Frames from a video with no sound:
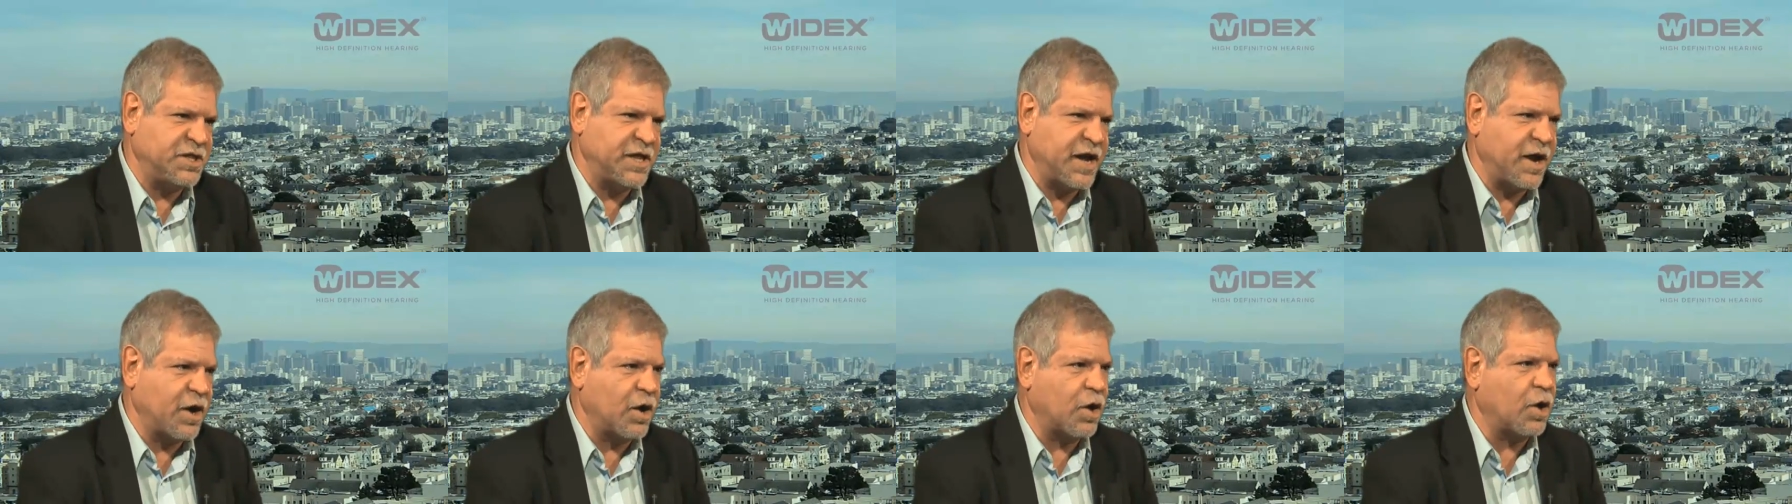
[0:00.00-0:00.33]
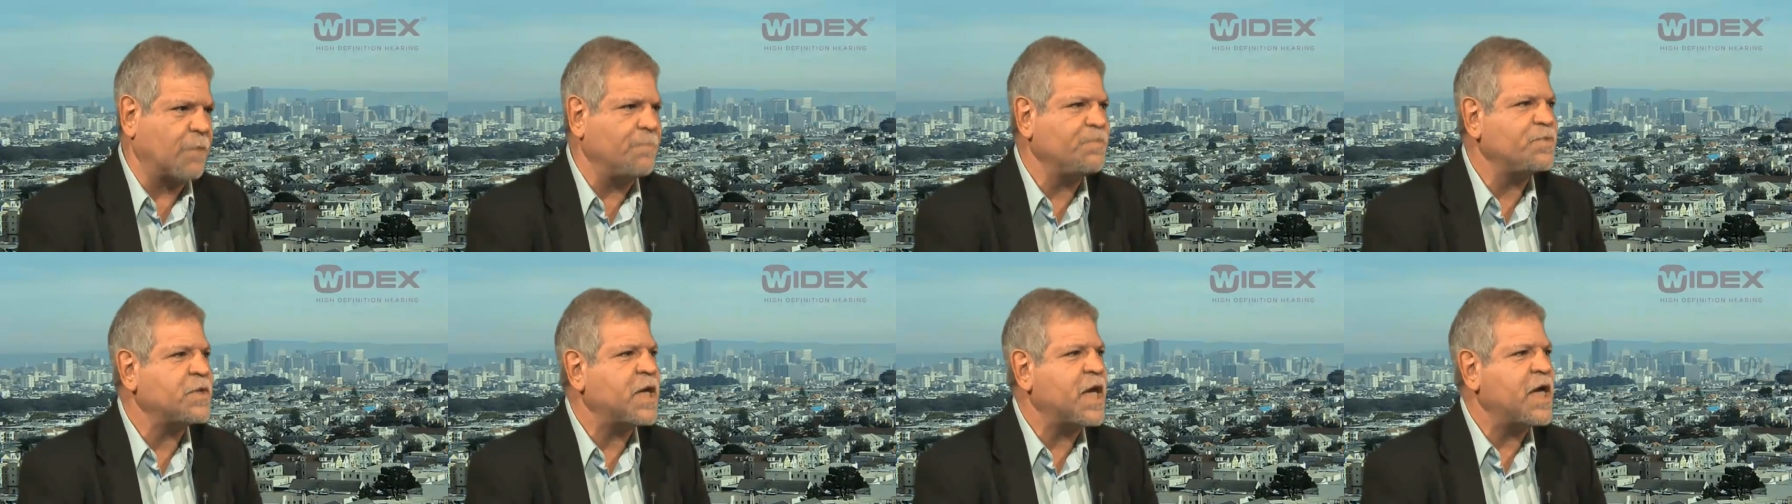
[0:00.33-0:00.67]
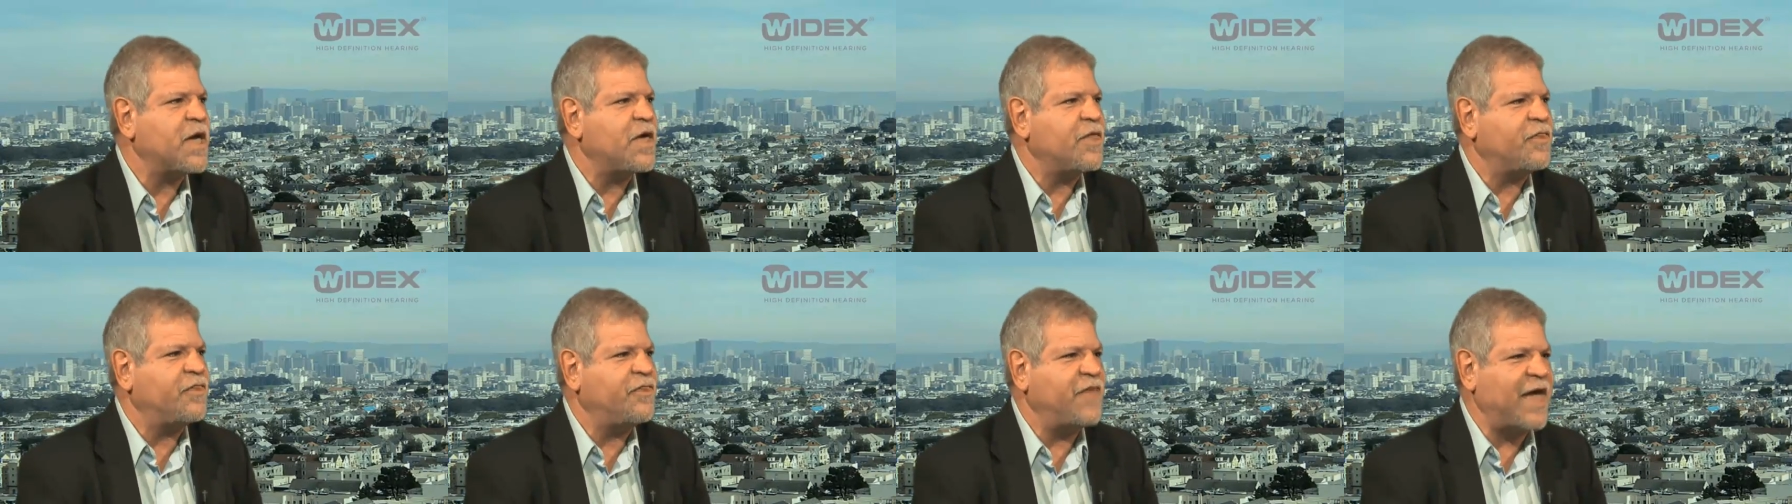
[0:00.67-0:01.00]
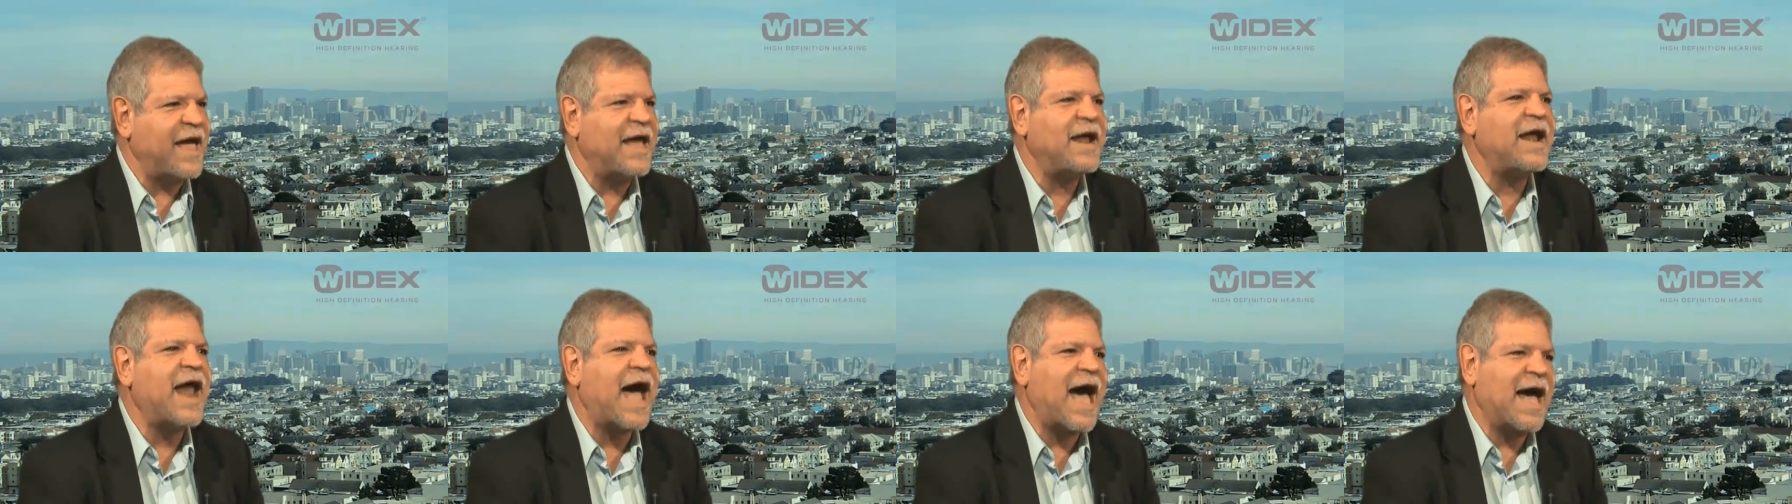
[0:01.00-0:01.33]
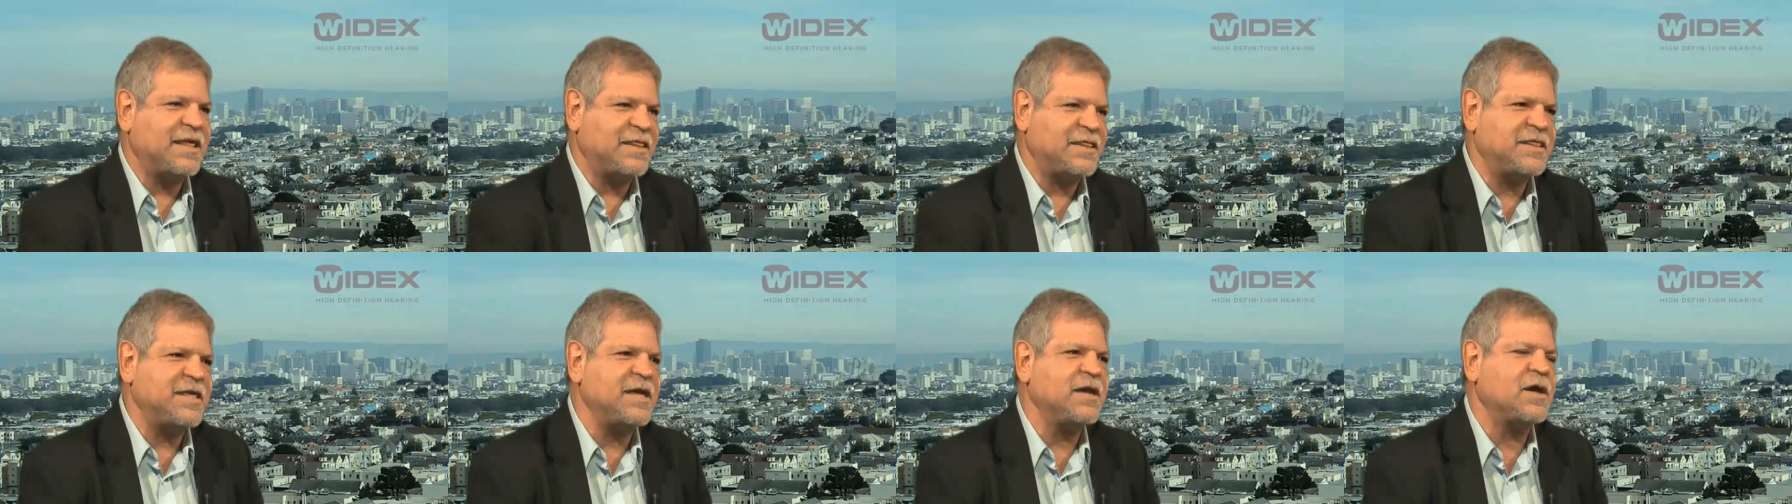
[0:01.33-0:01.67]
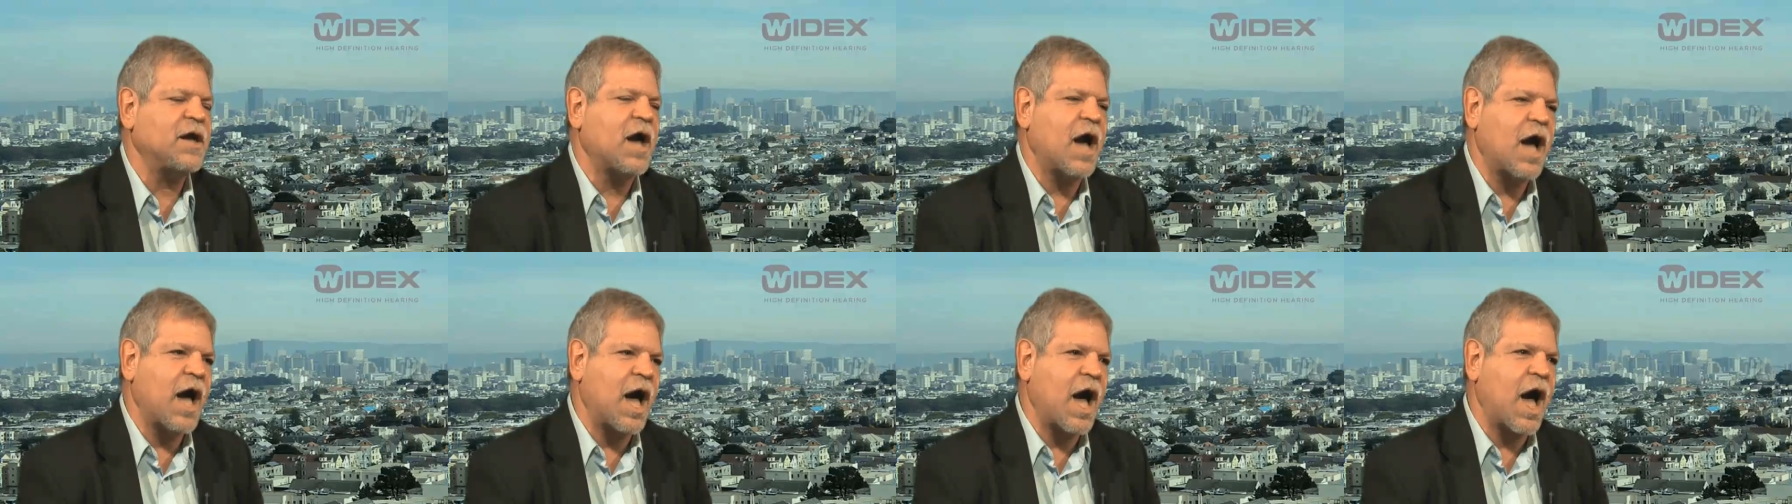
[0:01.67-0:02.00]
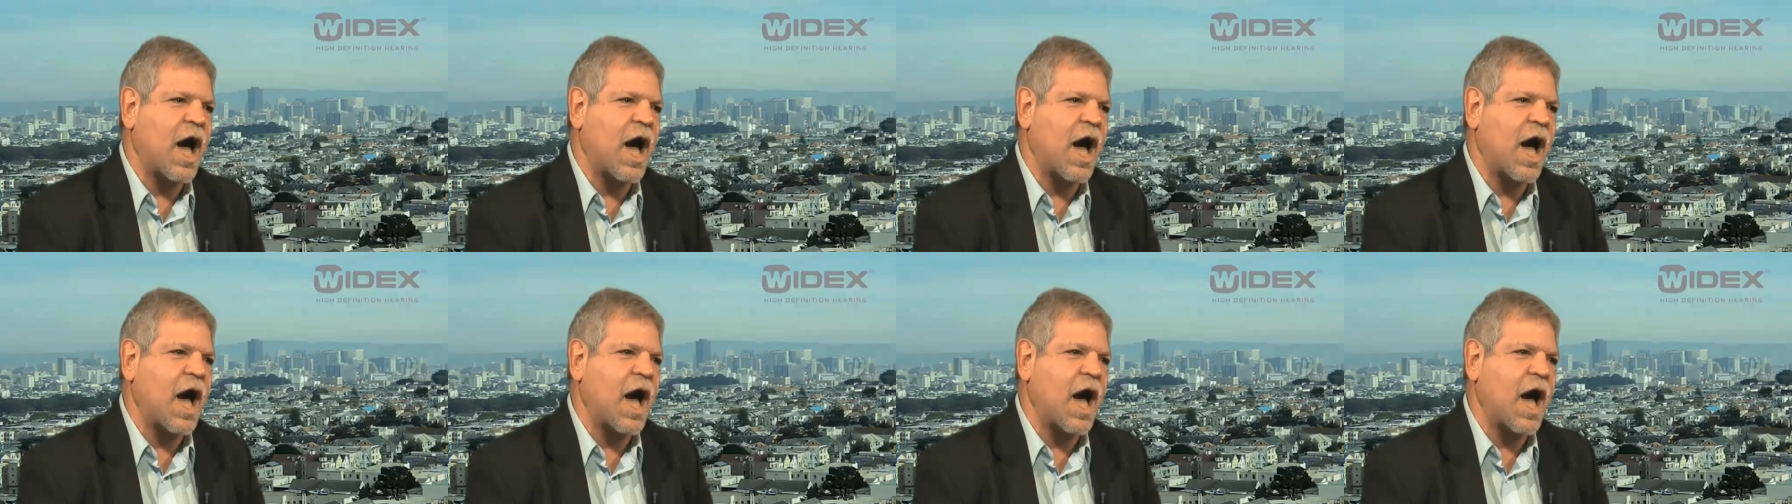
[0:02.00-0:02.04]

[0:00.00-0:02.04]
there, then I think